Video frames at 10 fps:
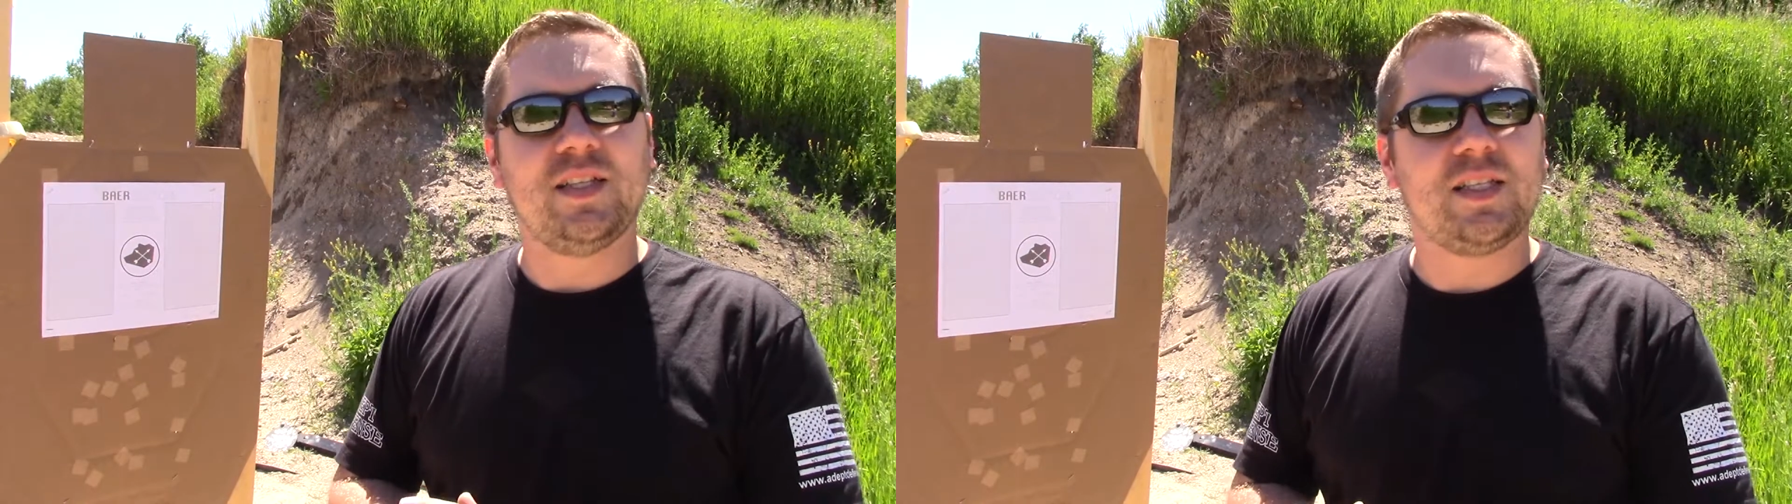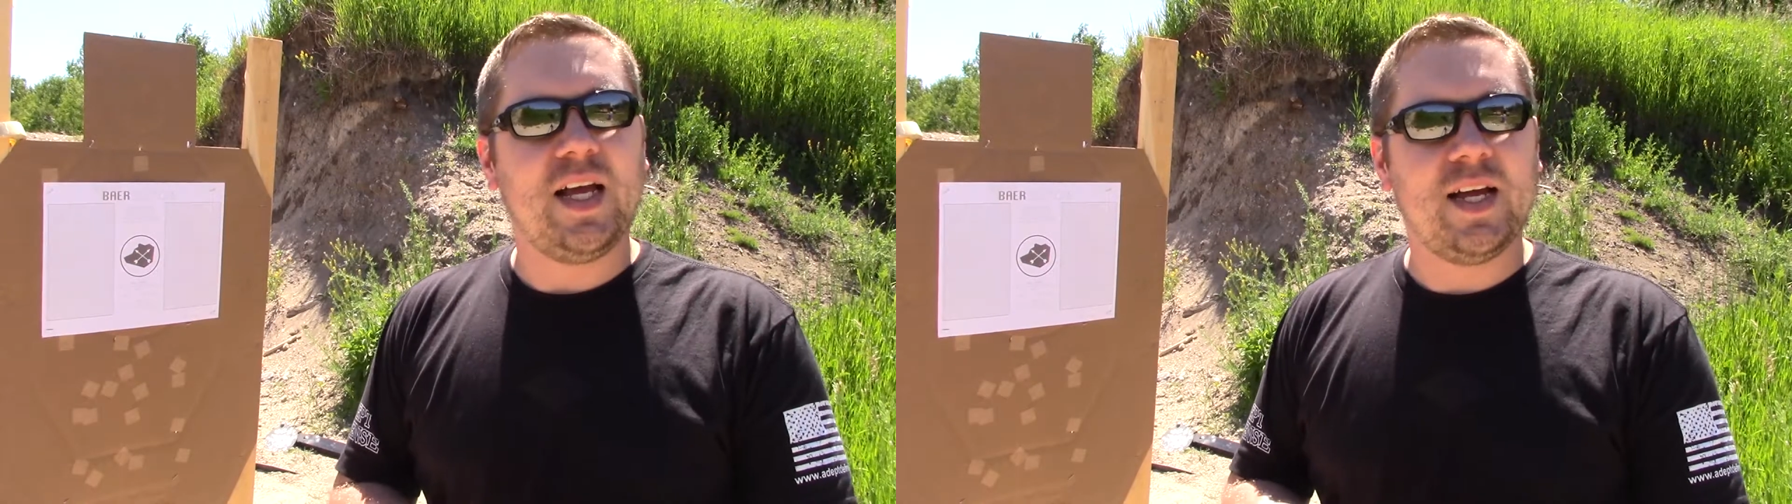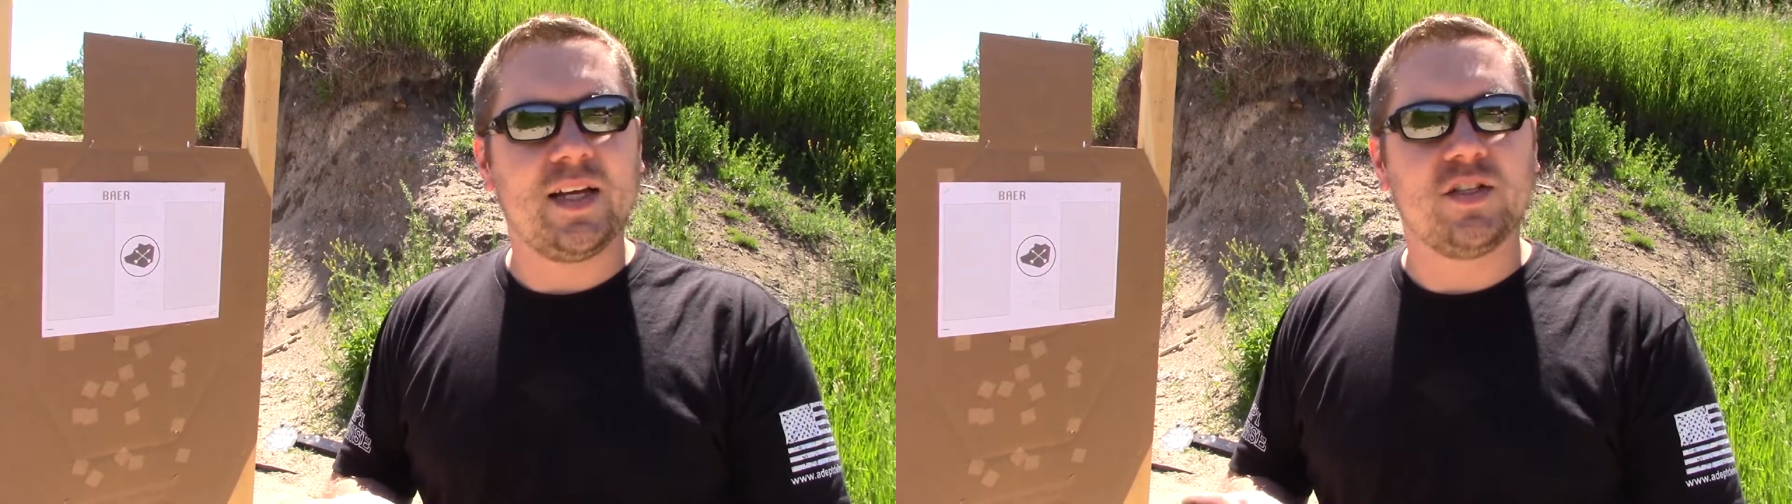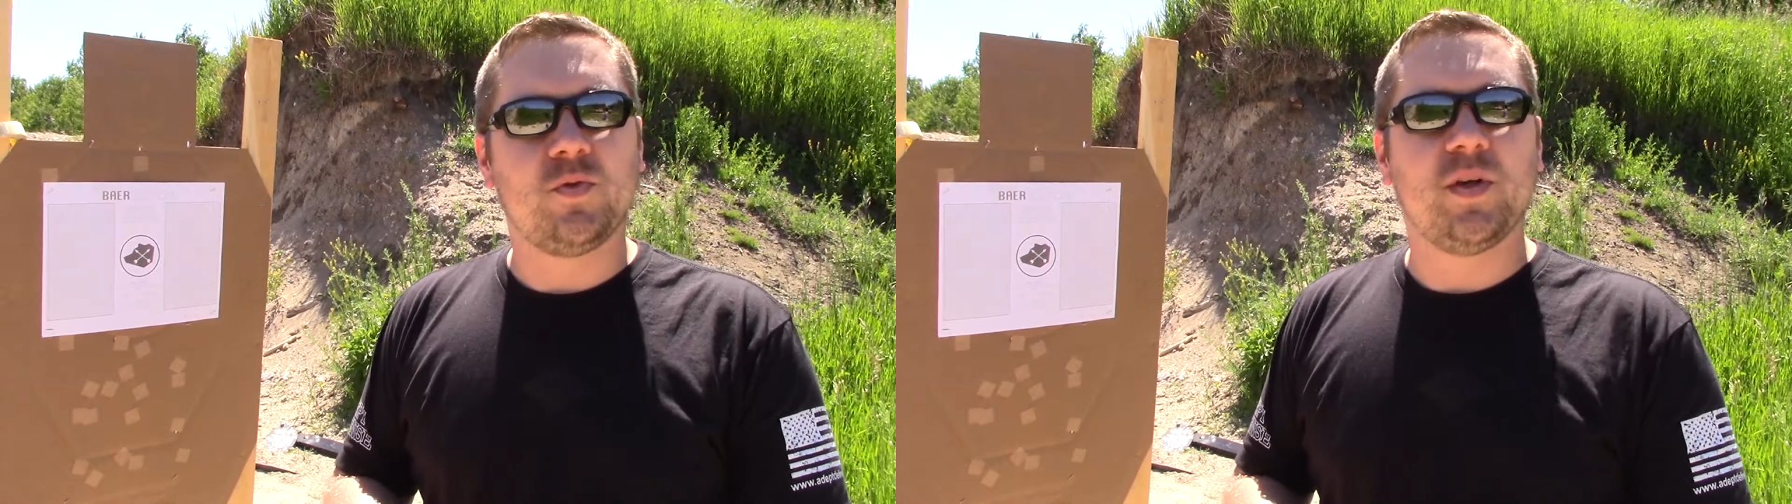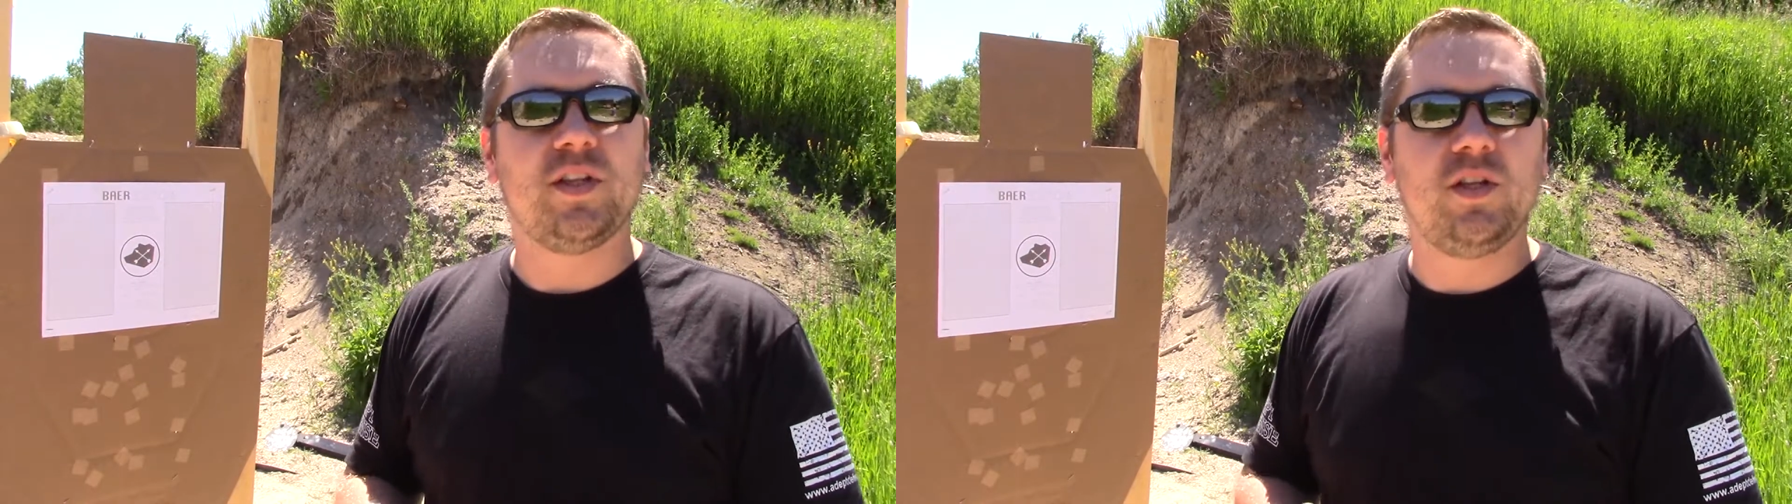seconds
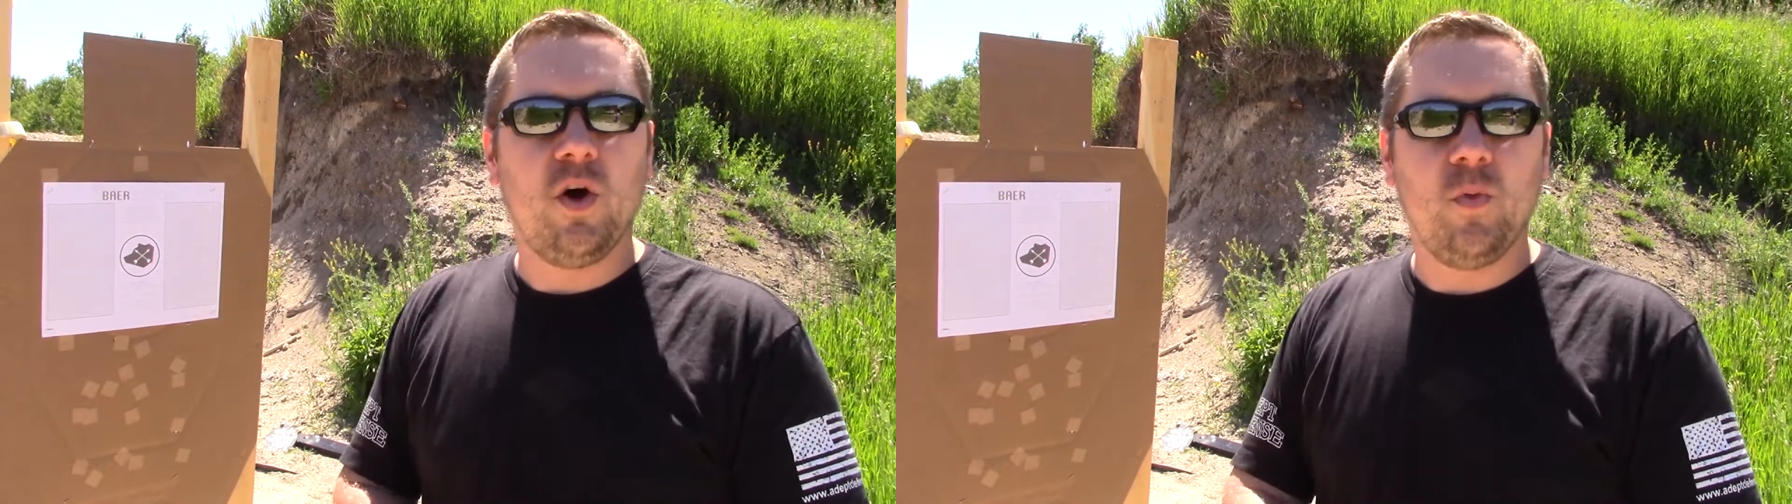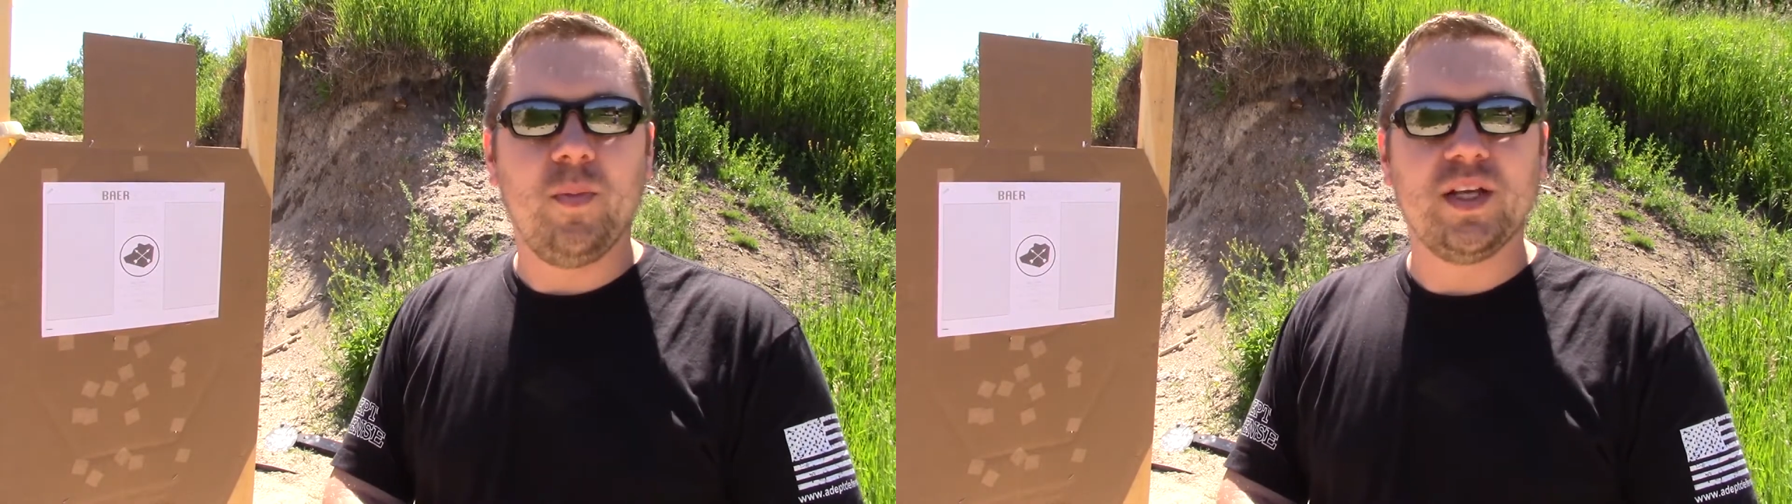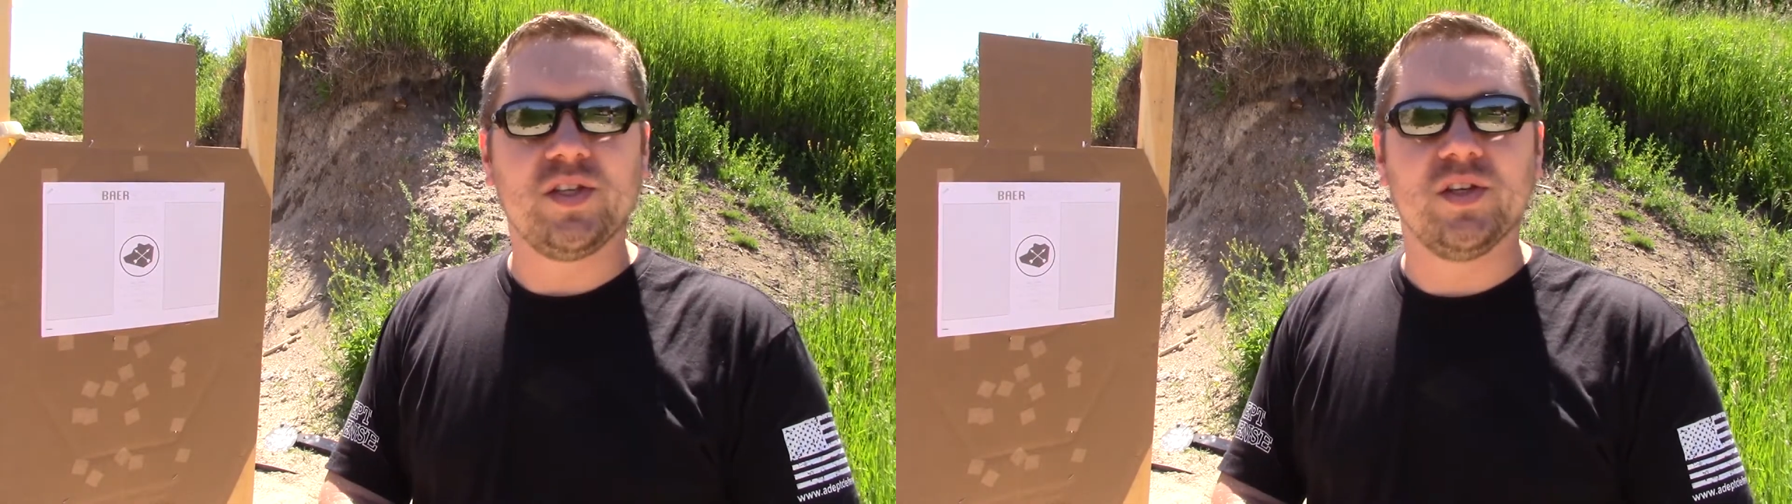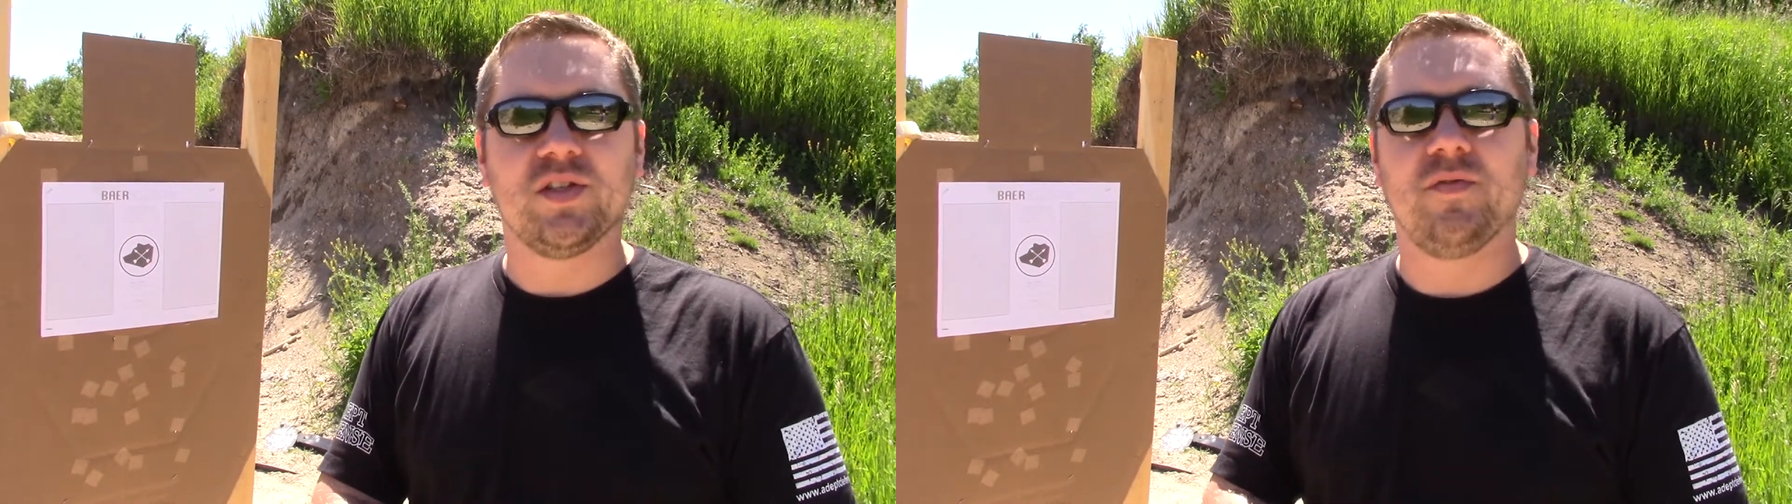with no misses.